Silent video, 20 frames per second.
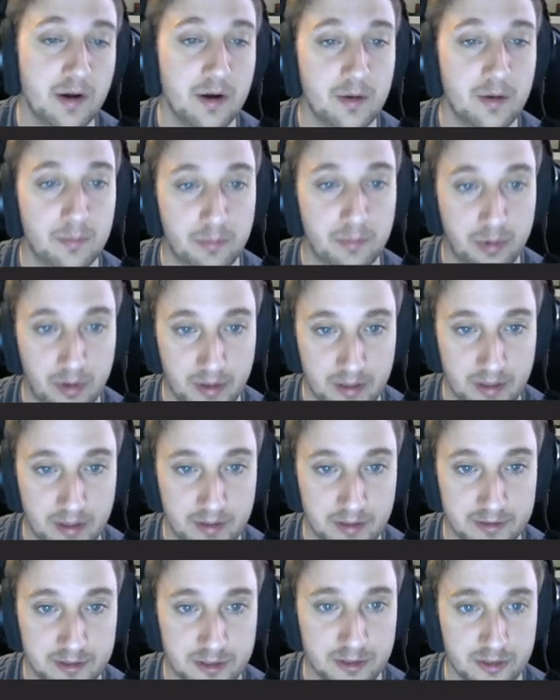play on
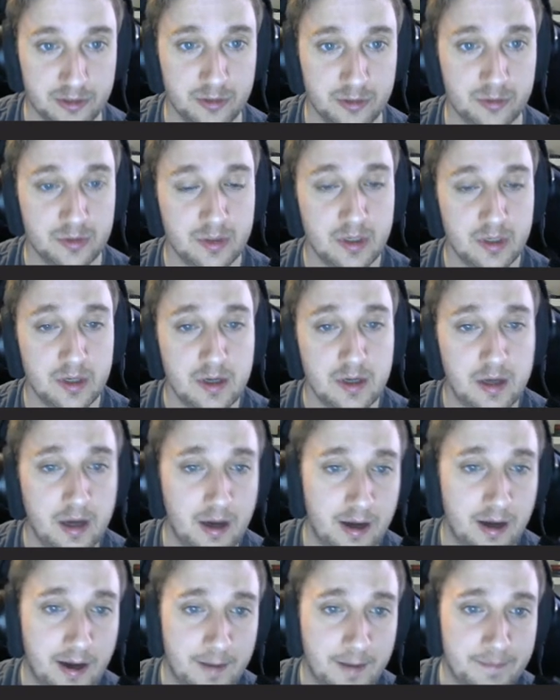2.
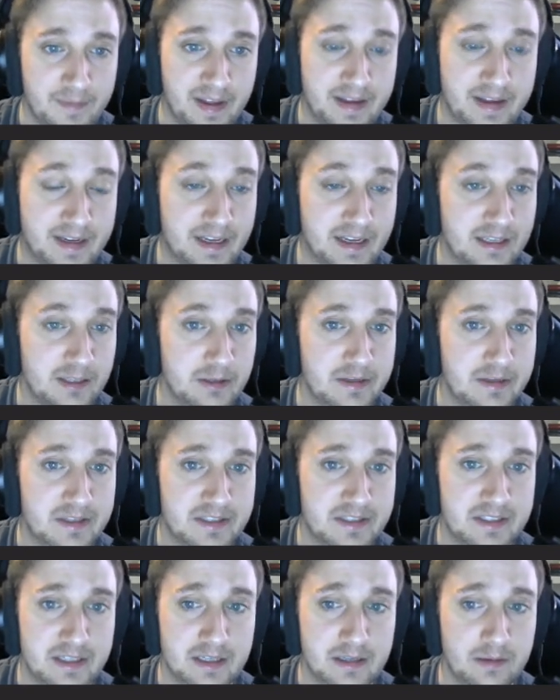Again, you can
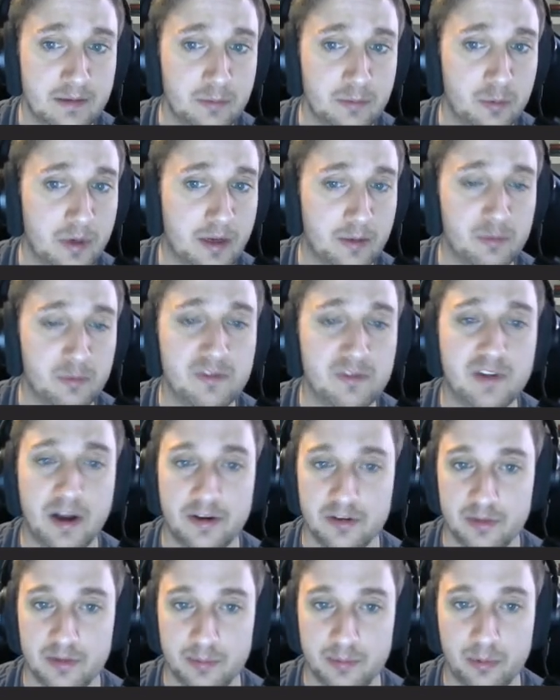see we've gotten to
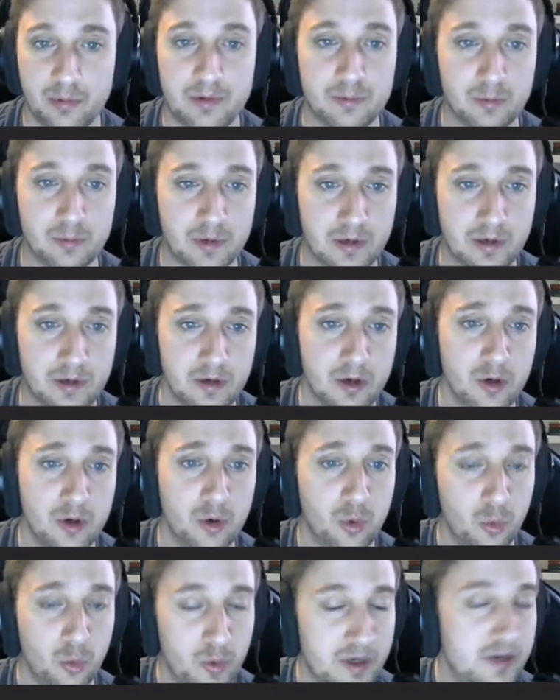the point where
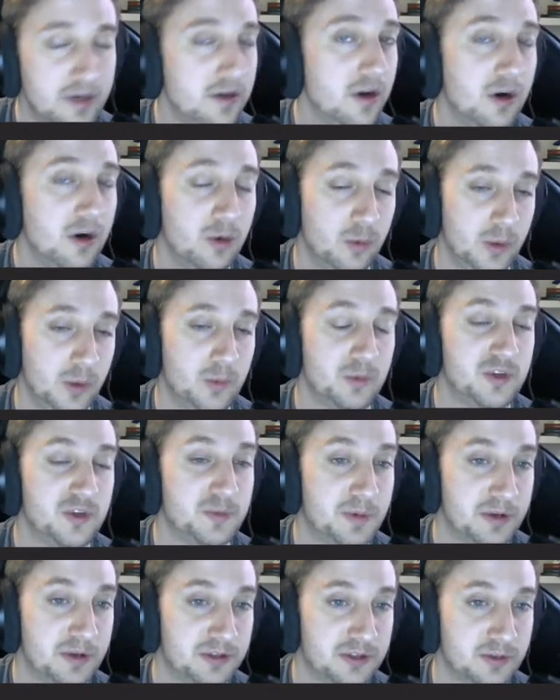we know when we're
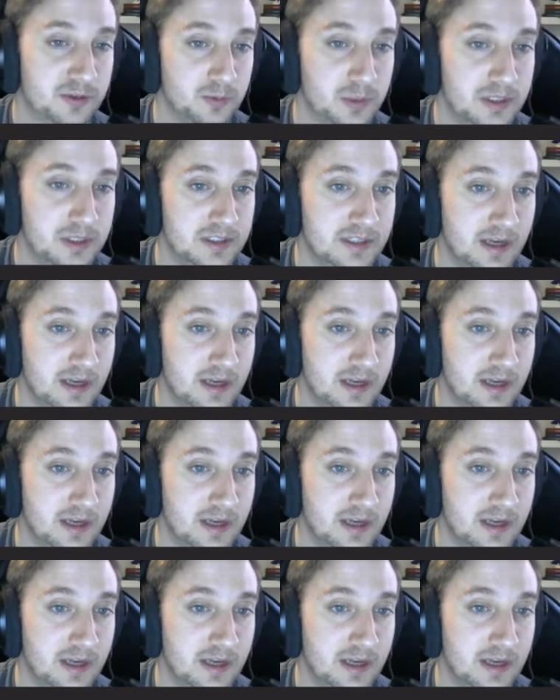supposed to reset.